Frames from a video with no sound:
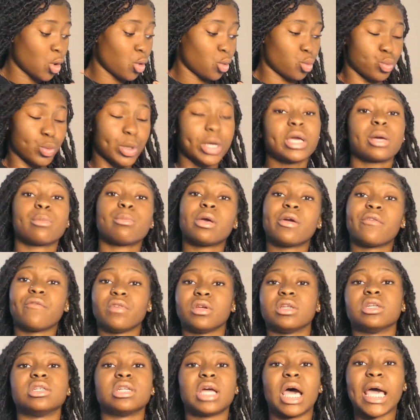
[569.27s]
recommend
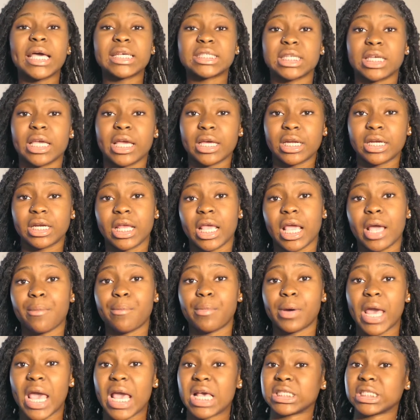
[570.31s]
Vito, not as an editing app, but
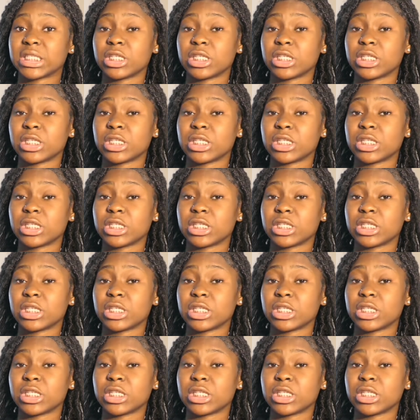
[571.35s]
as